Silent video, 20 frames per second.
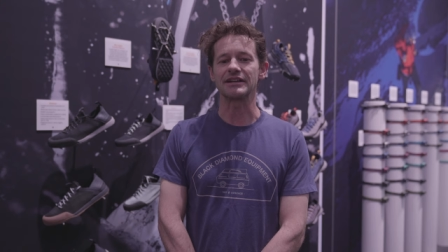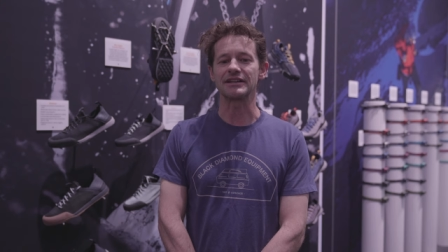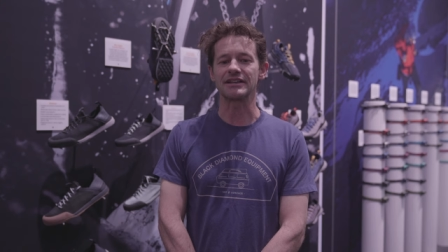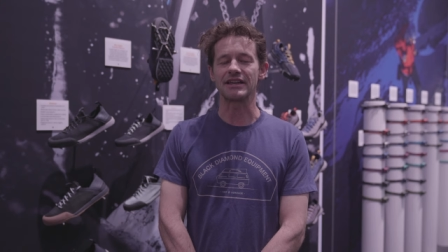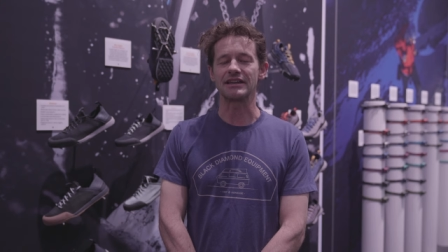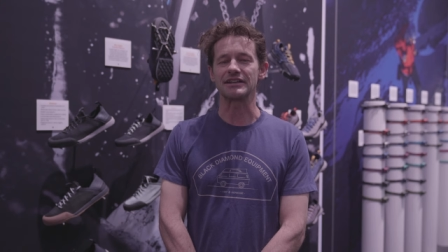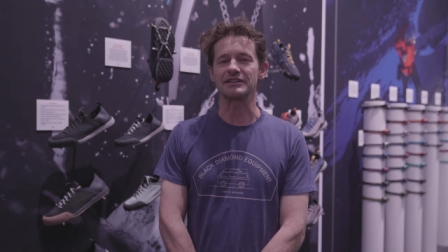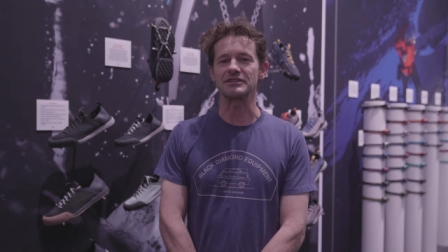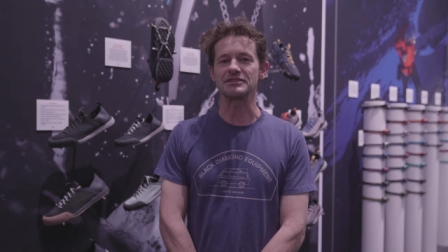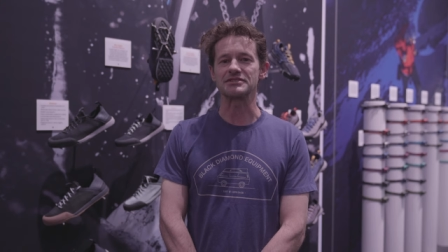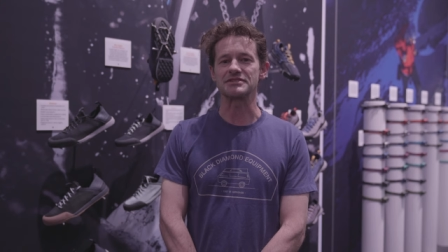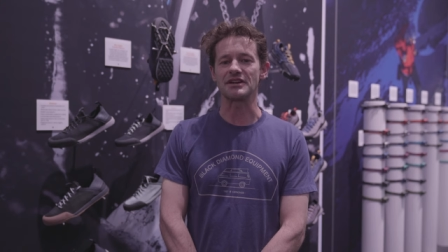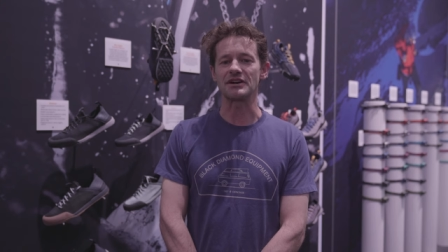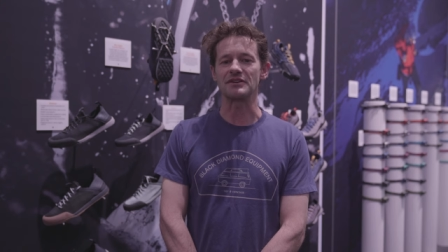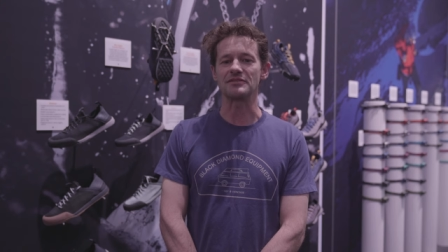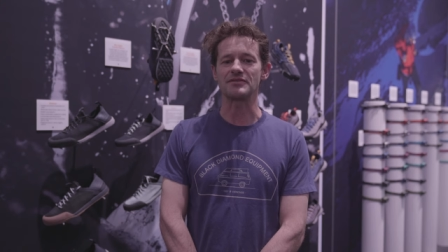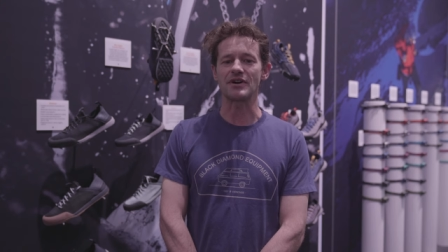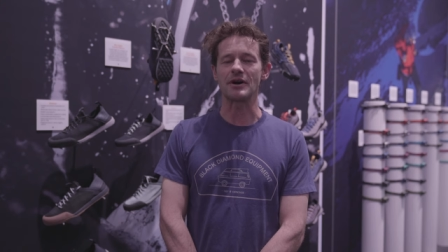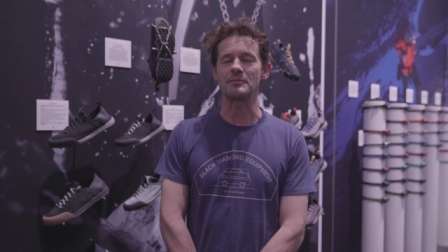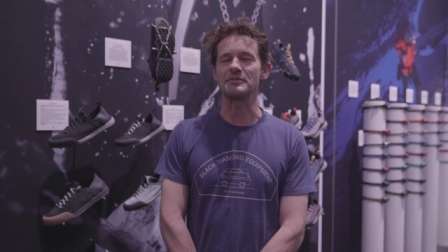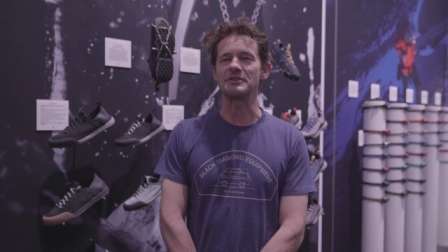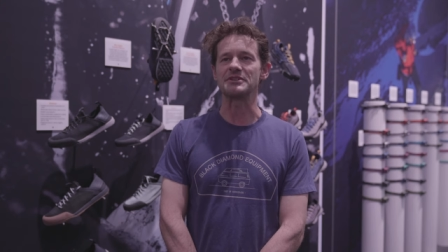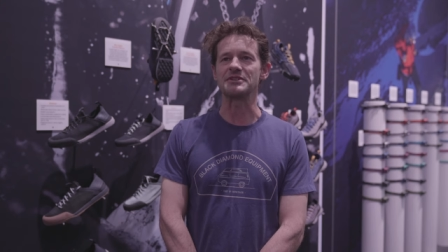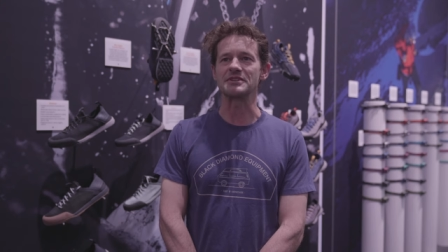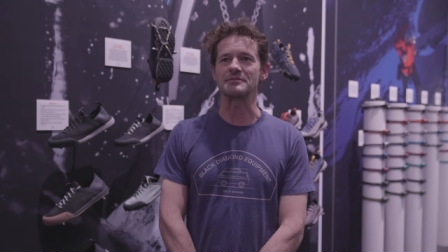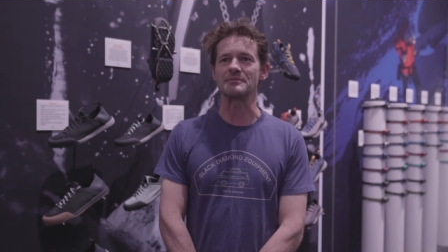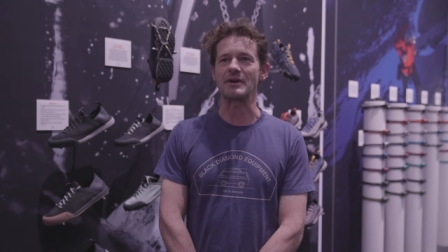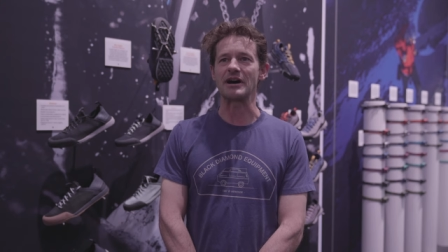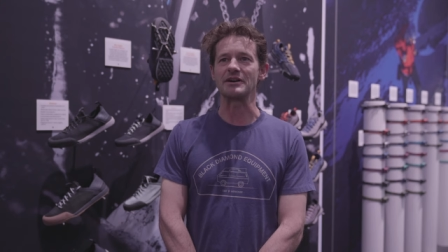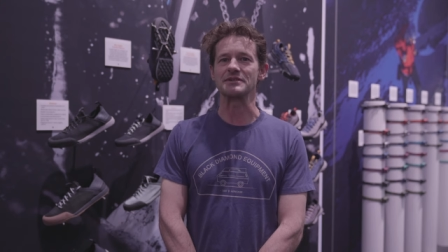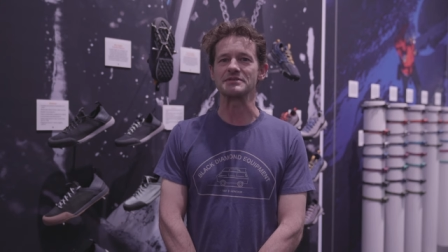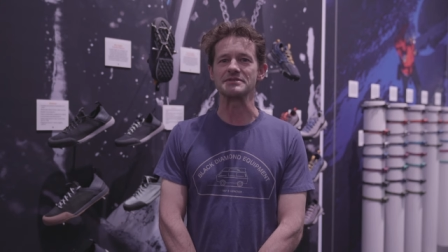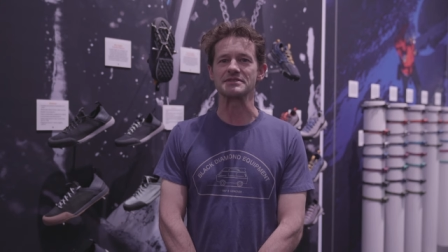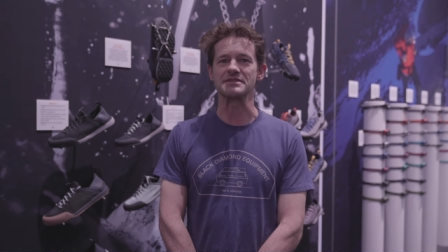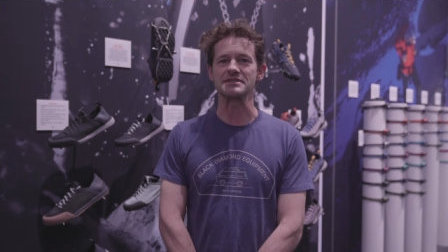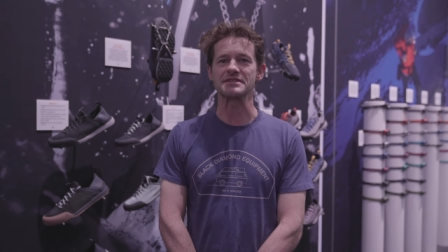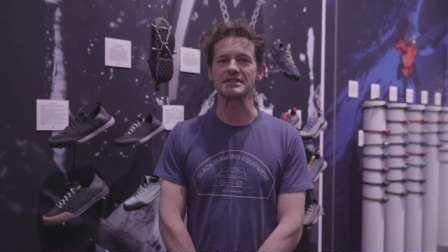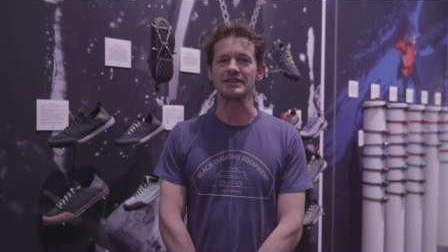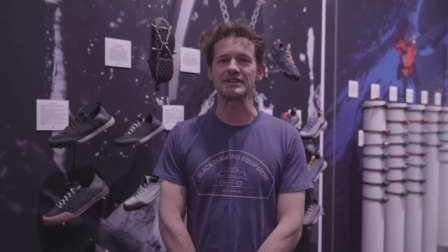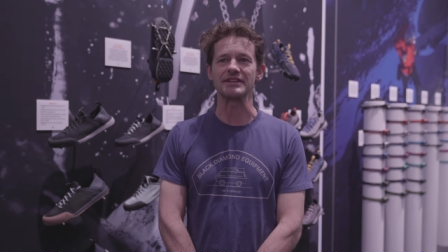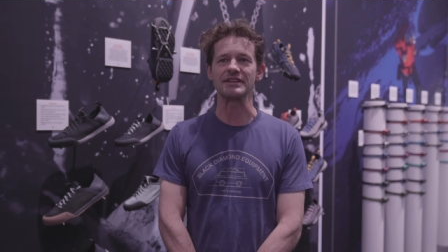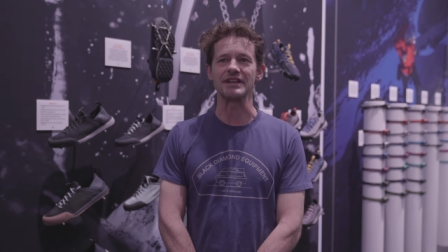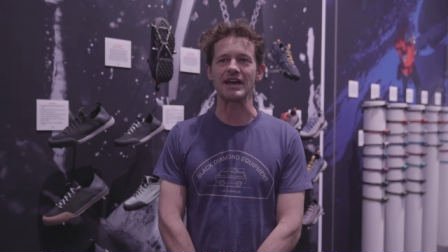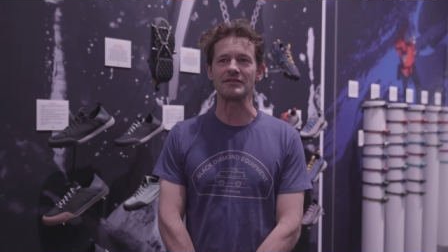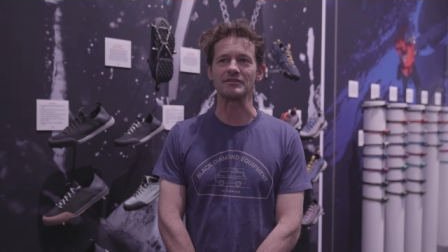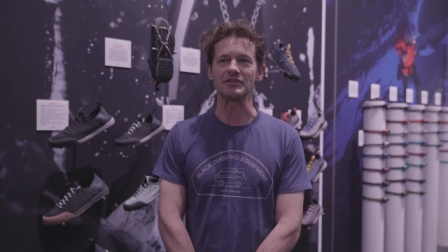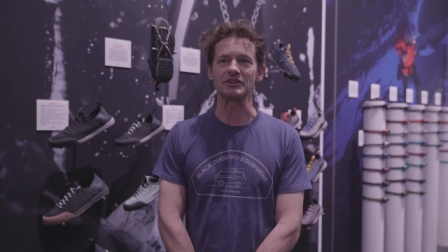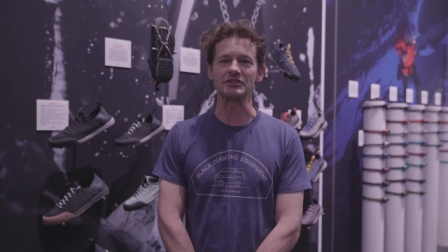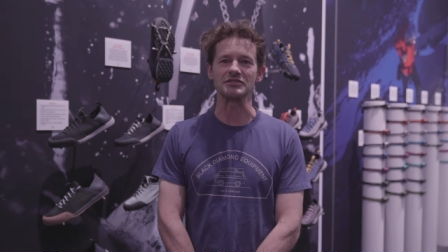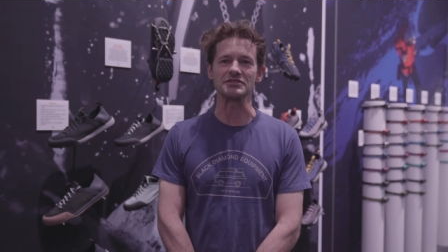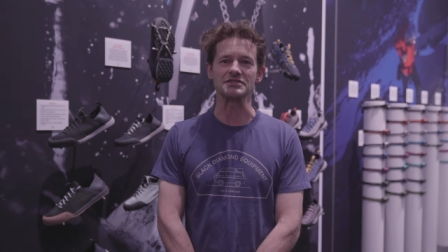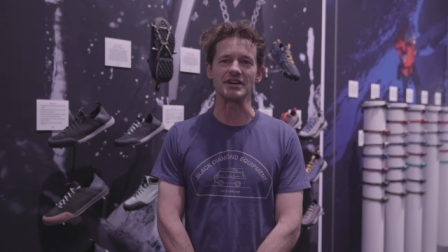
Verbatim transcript: getting yourself up into the mountains and having a good